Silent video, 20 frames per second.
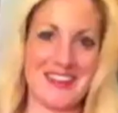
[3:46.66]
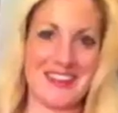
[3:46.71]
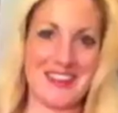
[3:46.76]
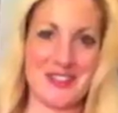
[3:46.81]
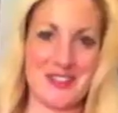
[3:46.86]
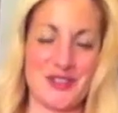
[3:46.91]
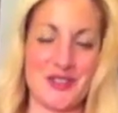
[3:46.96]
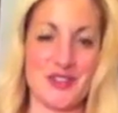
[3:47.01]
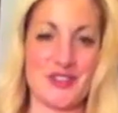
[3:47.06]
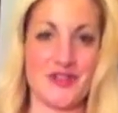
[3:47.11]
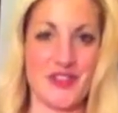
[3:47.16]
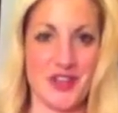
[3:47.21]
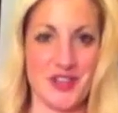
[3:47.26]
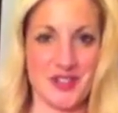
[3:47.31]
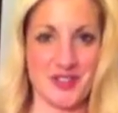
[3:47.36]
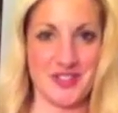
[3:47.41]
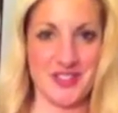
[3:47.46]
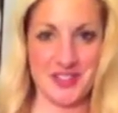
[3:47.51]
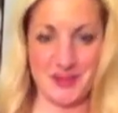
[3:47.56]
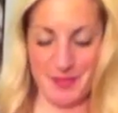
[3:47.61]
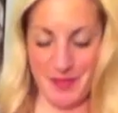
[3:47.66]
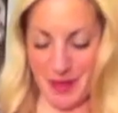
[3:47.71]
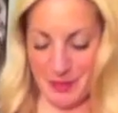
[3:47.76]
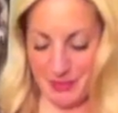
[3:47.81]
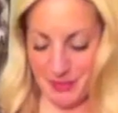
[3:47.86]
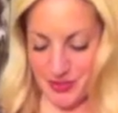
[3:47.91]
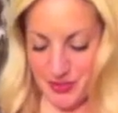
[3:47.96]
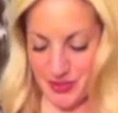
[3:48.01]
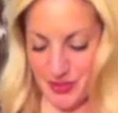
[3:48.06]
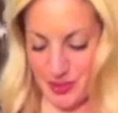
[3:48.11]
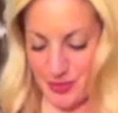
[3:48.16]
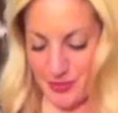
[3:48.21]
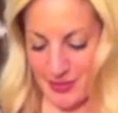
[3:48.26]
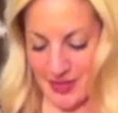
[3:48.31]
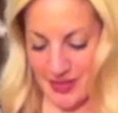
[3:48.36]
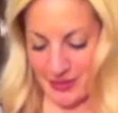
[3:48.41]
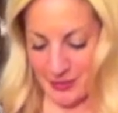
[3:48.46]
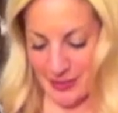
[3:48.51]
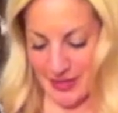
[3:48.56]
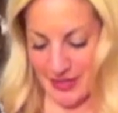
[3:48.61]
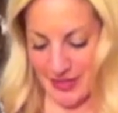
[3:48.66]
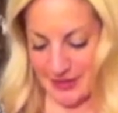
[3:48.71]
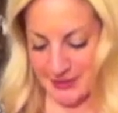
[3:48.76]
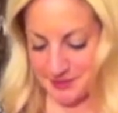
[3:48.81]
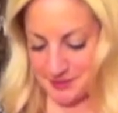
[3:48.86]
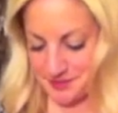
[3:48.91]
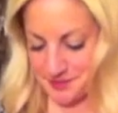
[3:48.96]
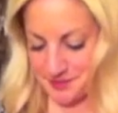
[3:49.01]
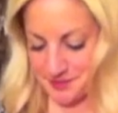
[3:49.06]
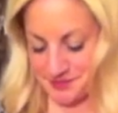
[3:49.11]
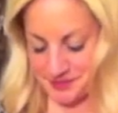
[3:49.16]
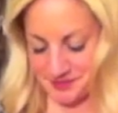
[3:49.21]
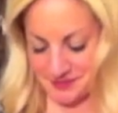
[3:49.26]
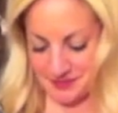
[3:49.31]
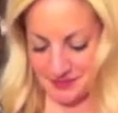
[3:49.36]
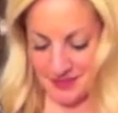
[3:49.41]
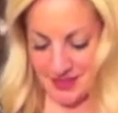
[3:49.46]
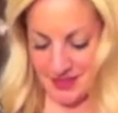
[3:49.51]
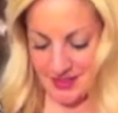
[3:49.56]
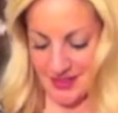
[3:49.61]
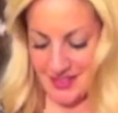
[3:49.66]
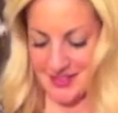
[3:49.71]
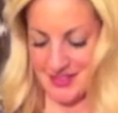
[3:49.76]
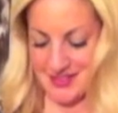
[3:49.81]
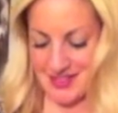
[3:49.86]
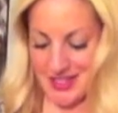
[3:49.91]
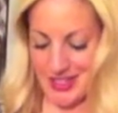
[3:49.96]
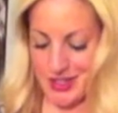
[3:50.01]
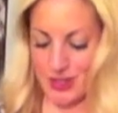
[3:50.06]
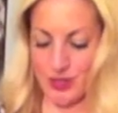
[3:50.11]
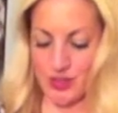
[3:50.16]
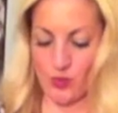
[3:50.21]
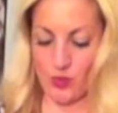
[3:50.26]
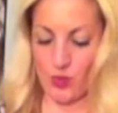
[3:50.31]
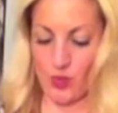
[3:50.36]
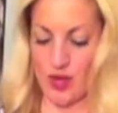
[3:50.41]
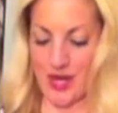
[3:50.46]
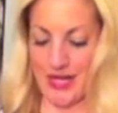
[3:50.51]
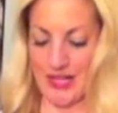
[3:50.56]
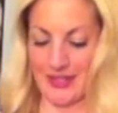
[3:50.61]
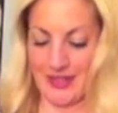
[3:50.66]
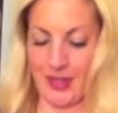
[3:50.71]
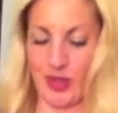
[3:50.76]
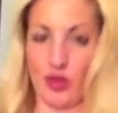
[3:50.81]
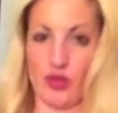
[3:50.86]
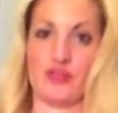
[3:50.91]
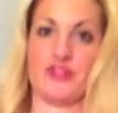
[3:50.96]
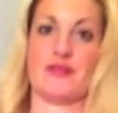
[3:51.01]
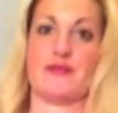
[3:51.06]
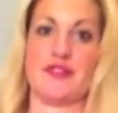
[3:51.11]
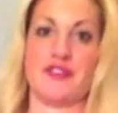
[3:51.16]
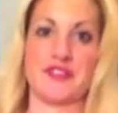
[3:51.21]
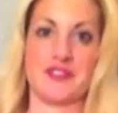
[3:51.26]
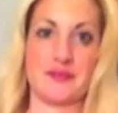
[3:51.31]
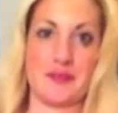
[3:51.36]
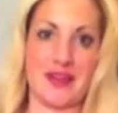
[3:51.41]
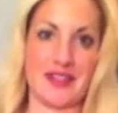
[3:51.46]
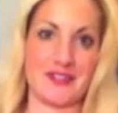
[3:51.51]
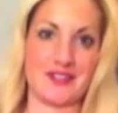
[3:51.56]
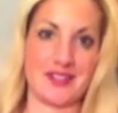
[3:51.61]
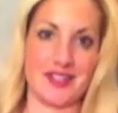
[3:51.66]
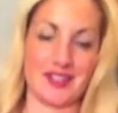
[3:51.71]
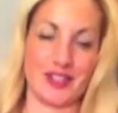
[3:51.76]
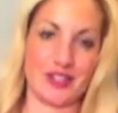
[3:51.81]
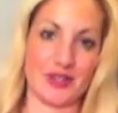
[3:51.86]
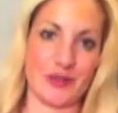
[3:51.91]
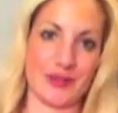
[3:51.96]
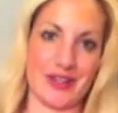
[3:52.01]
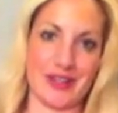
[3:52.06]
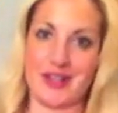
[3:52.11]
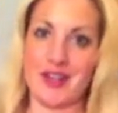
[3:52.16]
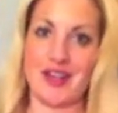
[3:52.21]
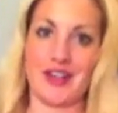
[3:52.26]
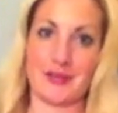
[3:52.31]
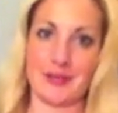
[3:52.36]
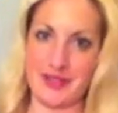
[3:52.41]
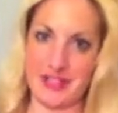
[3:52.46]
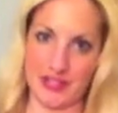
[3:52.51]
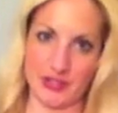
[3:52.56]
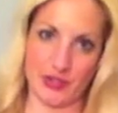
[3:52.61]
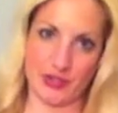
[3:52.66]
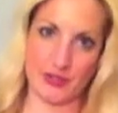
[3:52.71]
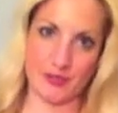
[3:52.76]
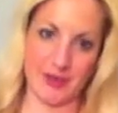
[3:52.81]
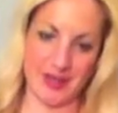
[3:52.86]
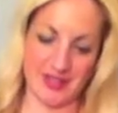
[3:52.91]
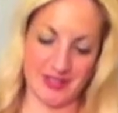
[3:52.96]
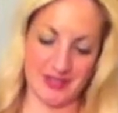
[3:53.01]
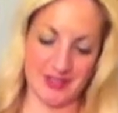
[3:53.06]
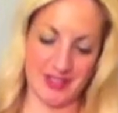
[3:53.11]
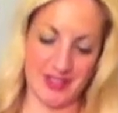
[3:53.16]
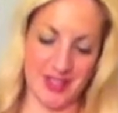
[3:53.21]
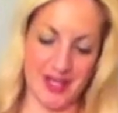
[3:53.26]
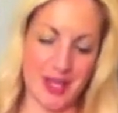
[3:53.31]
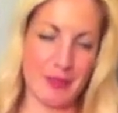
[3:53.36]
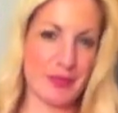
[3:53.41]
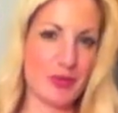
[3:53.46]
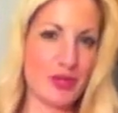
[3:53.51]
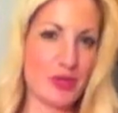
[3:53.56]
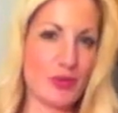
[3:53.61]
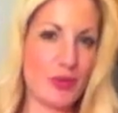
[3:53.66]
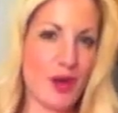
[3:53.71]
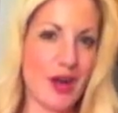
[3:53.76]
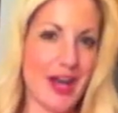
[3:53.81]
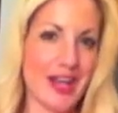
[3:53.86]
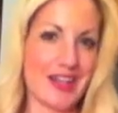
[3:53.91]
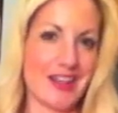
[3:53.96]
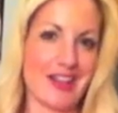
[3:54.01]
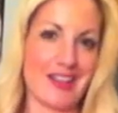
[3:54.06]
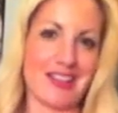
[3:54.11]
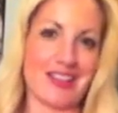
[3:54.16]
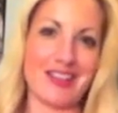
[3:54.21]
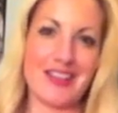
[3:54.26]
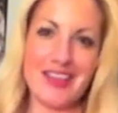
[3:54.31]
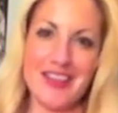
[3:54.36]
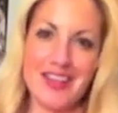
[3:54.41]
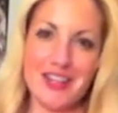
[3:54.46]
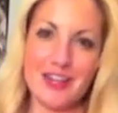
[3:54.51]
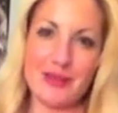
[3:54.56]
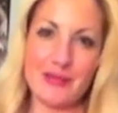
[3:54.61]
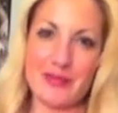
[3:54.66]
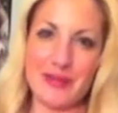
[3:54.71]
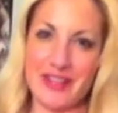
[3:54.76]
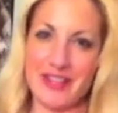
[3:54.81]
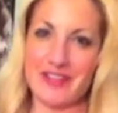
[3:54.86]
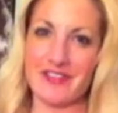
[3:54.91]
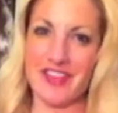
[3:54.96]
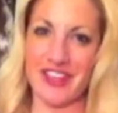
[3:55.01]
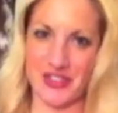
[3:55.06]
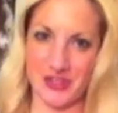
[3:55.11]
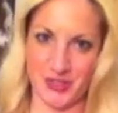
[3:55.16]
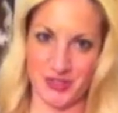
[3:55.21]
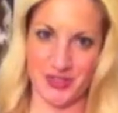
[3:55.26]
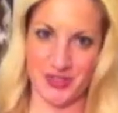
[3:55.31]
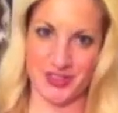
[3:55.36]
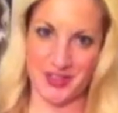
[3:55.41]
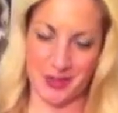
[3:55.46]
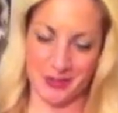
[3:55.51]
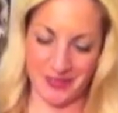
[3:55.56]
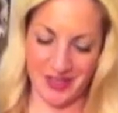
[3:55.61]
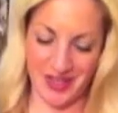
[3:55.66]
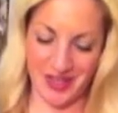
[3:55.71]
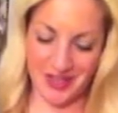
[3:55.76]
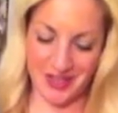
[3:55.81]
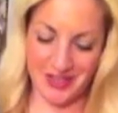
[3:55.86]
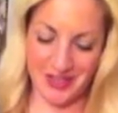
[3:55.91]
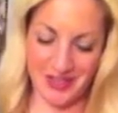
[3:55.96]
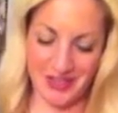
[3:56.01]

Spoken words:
So as far as these peppers go, by the way, let's say you don't want ultimate spicy, you don't want jalapeno spicy, but you want a little bit of extra something,